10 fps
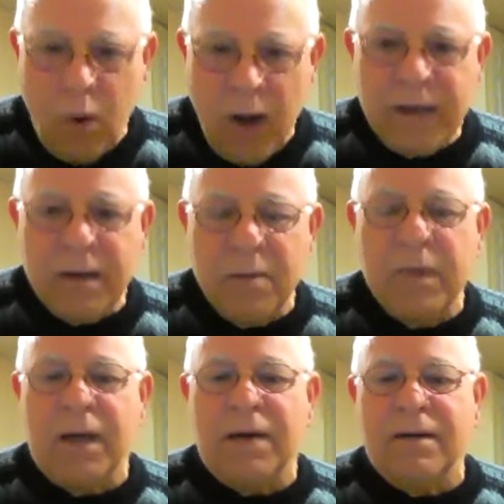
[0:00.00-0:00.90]
a
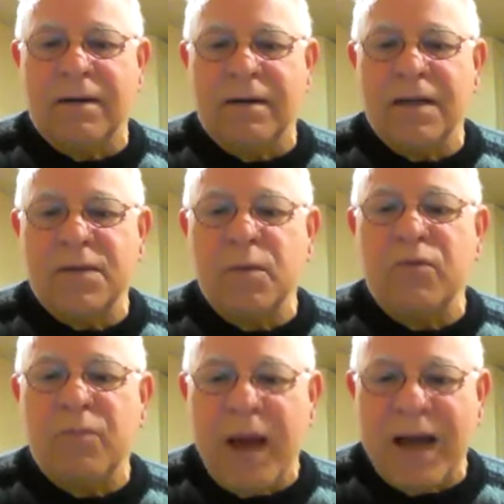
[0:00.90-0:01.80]
bit. Let's
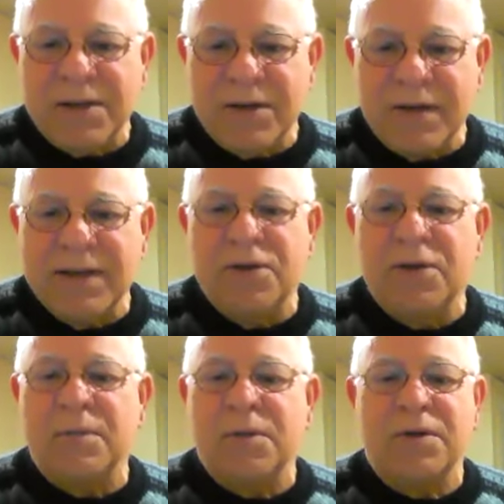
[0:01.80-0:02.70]
move past the
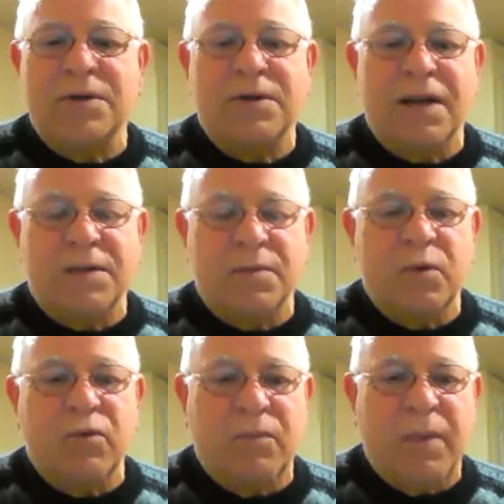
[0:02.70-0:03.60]
Egyptians. Let's
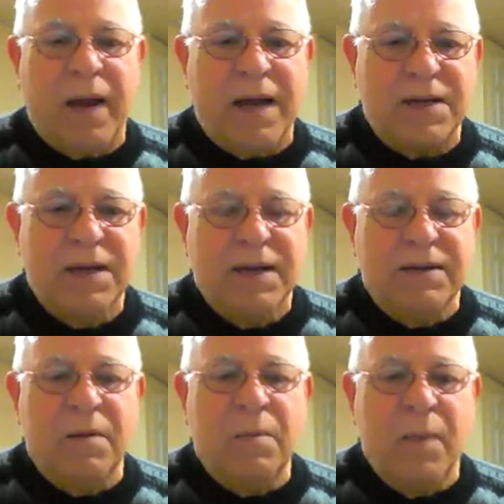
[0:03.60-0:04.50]
move past
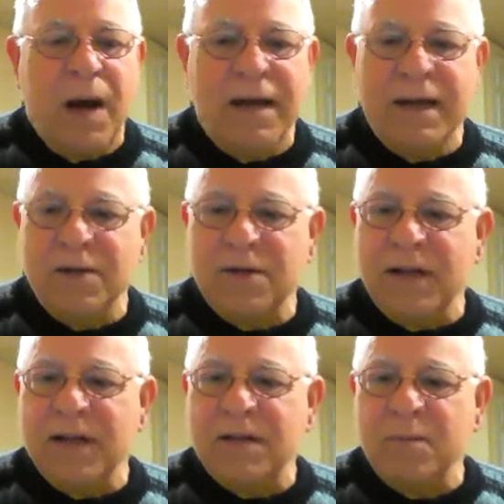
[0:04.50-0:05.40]
the Mayans.
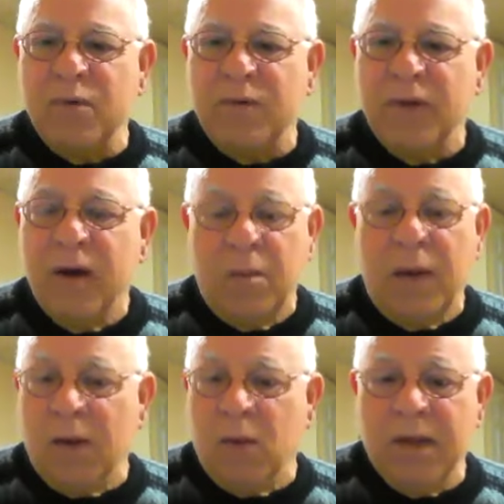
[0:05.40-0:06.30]
Let's move.
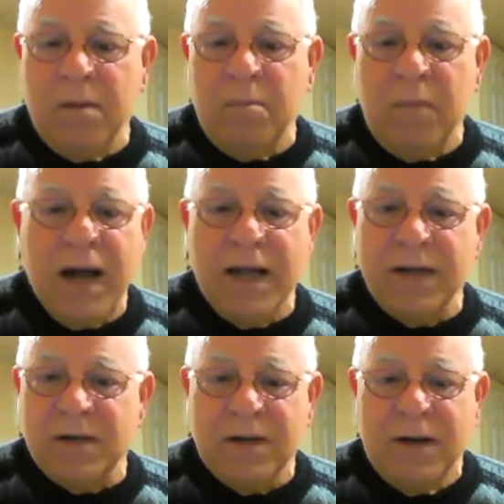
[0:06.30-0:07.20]
By the way, the
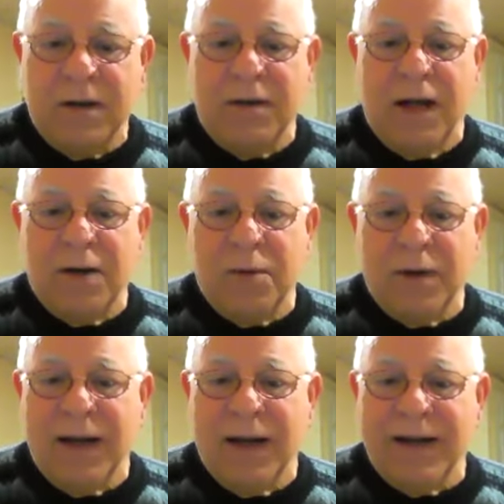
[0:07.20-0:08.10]
Mayans not
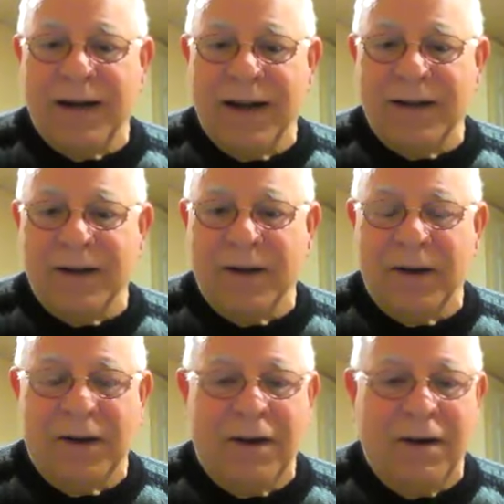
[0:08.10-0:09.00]
only had an idea
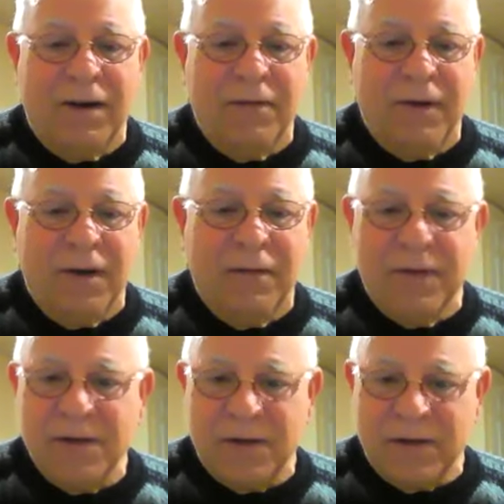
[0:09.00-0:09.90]

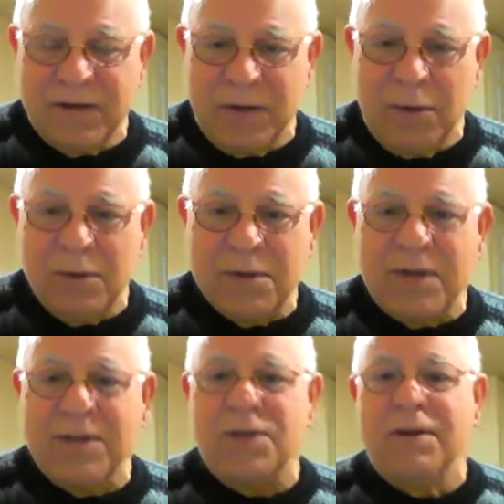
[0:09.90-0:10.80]
of this
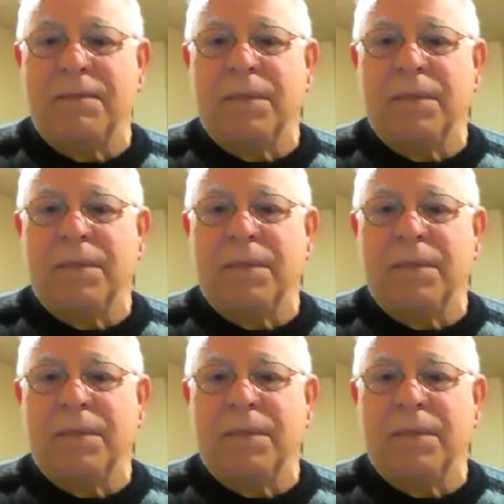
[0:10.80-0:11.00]
solstice,